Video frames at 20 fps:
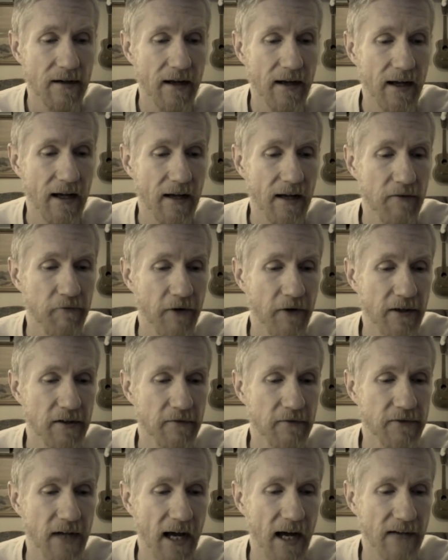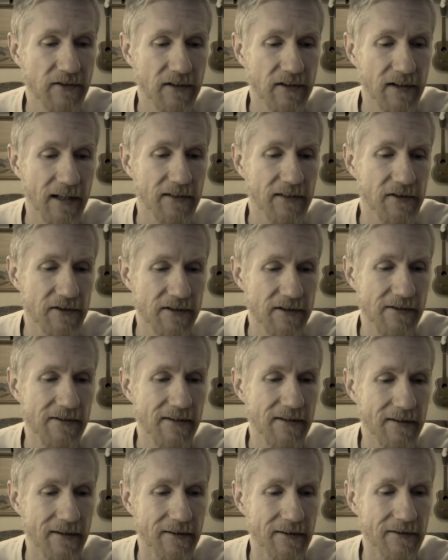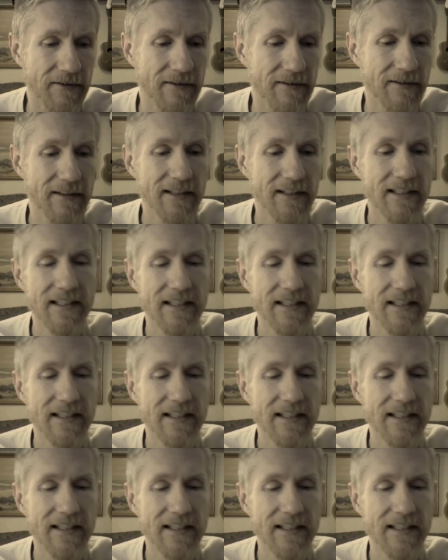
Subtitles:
a friend of tax collectors and sinners."